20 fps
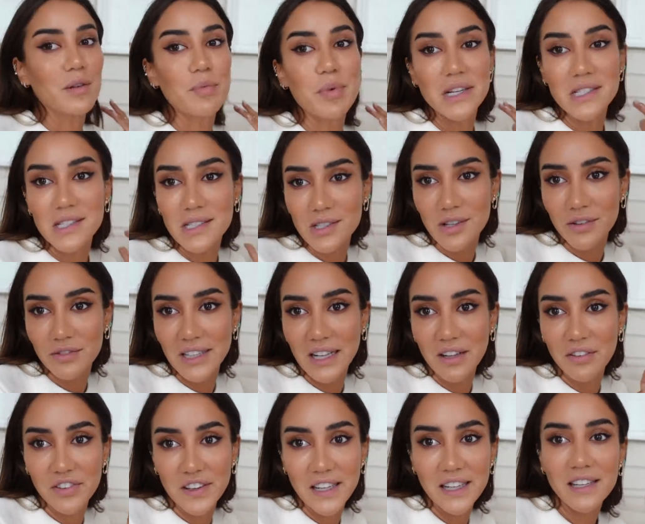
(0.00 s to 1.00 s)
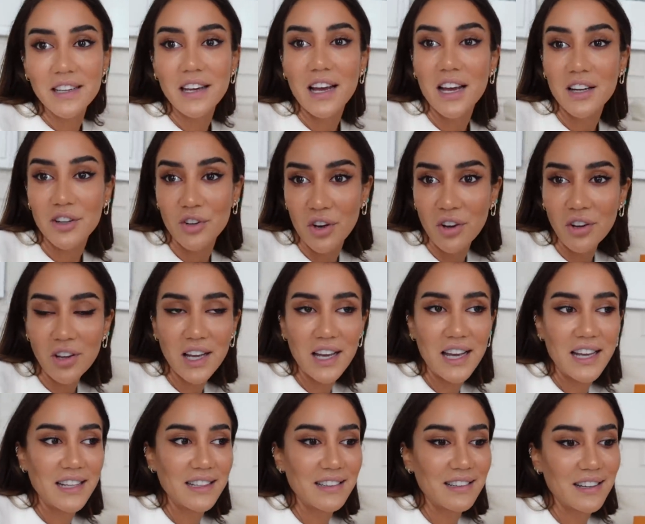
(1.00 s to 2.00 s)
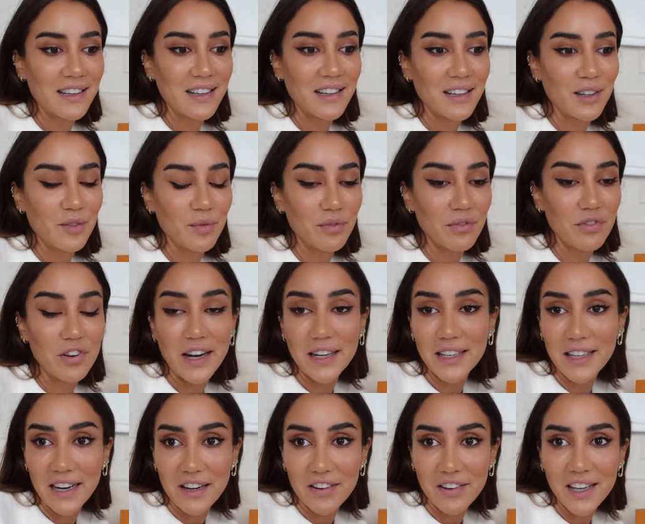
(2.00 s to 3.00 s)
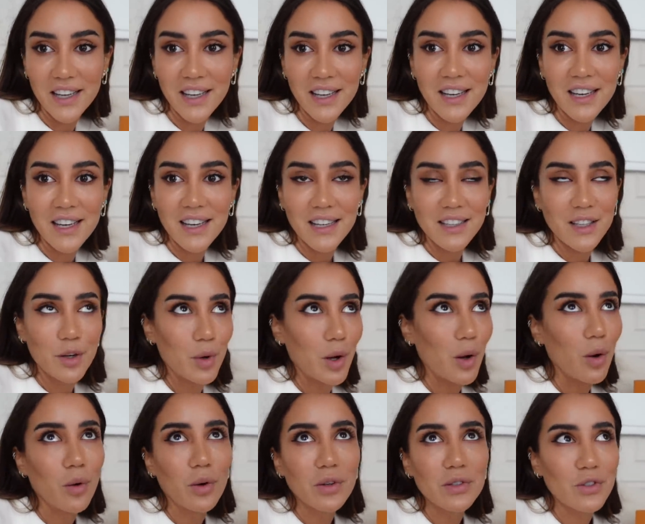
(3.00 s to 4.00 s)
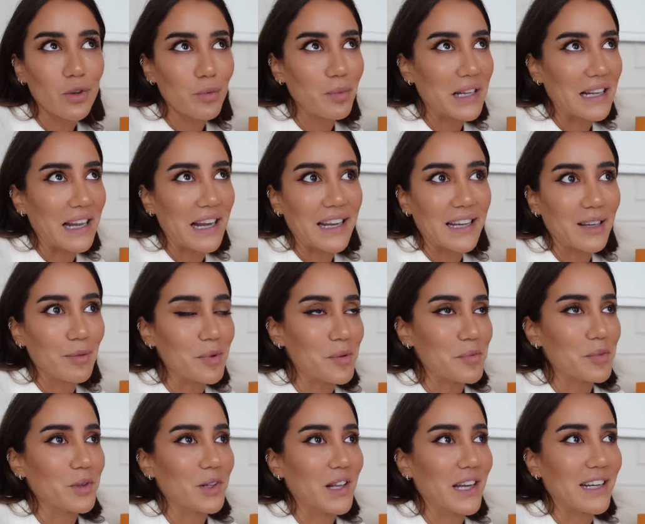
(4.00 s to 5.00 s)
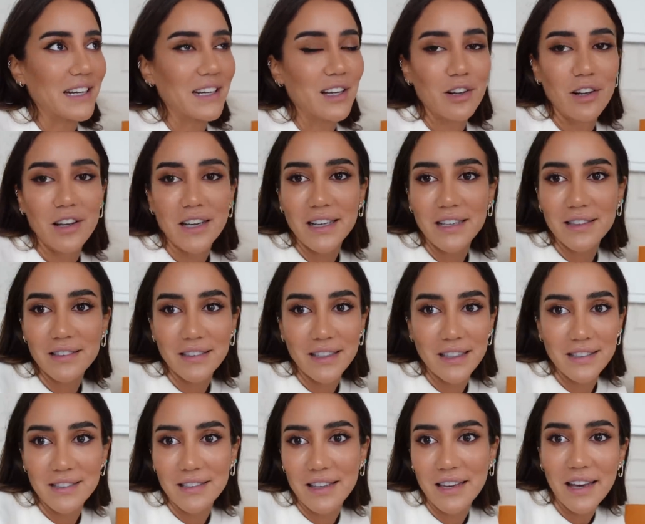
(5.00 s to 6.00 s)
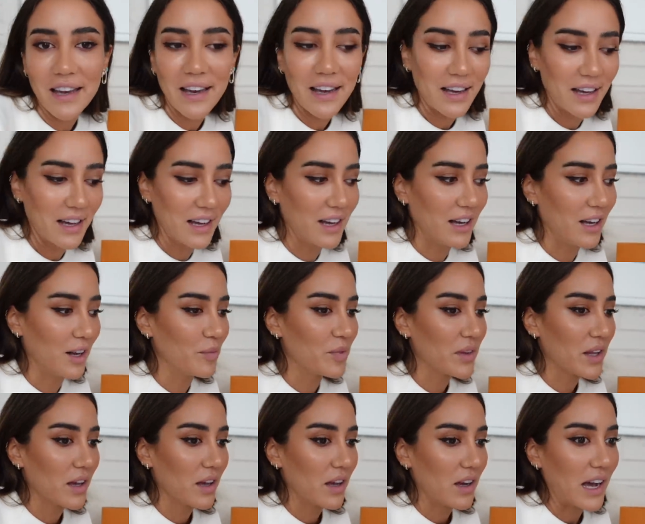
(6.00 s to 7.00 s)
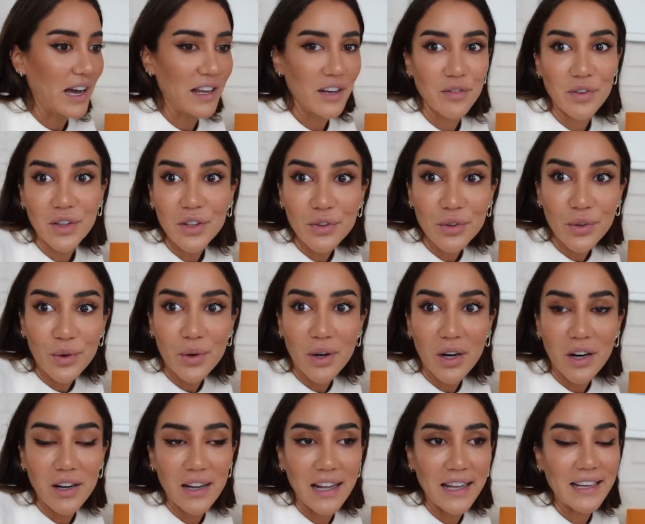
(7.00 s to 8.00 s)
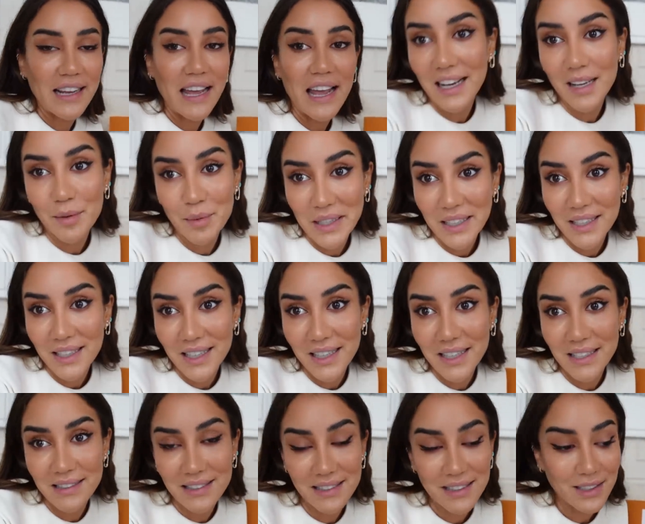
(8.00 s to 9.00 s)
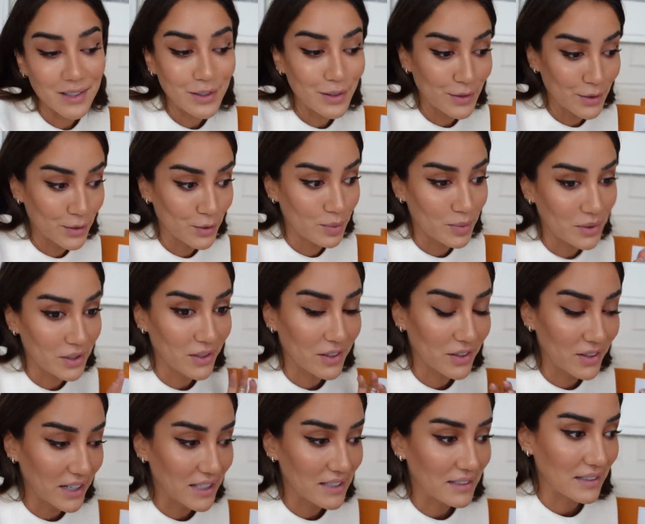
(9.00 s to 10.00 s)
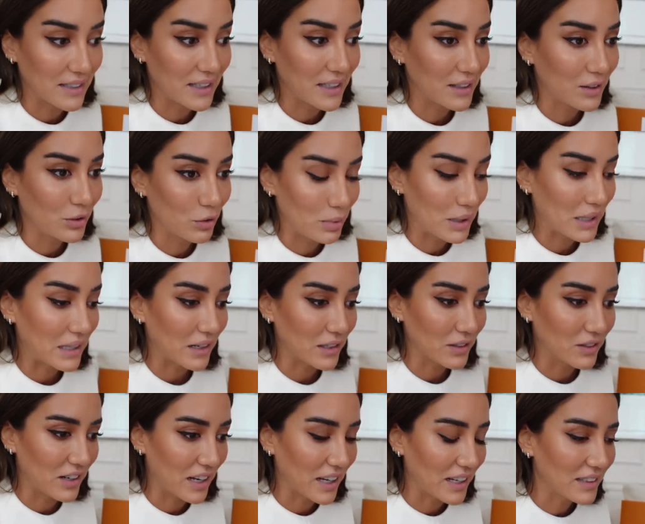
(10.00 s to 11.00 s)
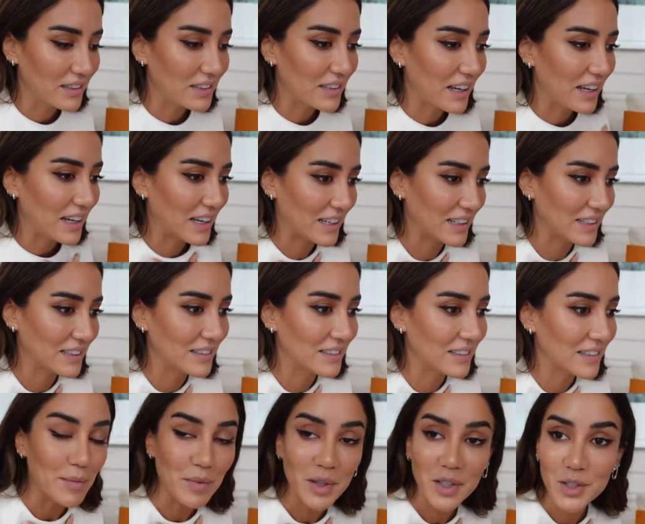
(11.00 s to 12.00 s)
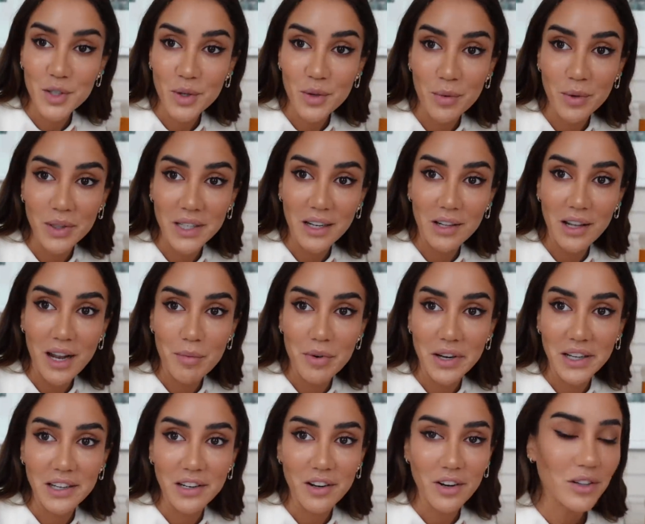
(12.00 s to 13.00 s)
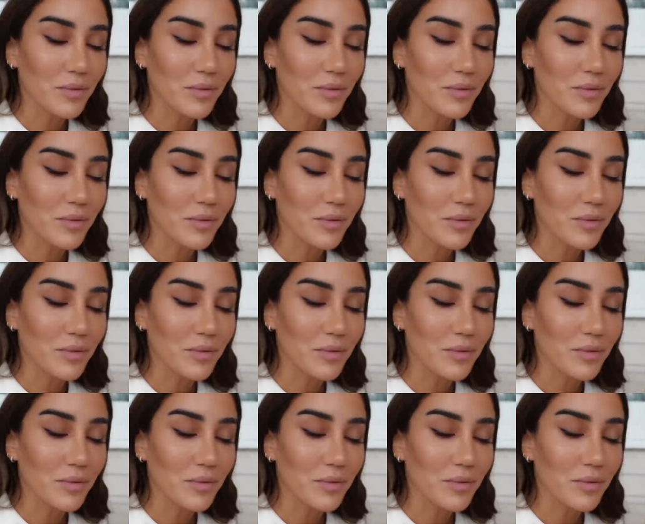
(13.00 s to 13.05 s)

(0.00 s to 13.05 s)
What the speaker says: in the presence of Delphine Anand and Frank Gehry, there will also be like people like Nicolas Ghesquiere, Anna Wintour. Like, I mean, it's super crazy to be there tonight, and I'm gonna show you what they collaborated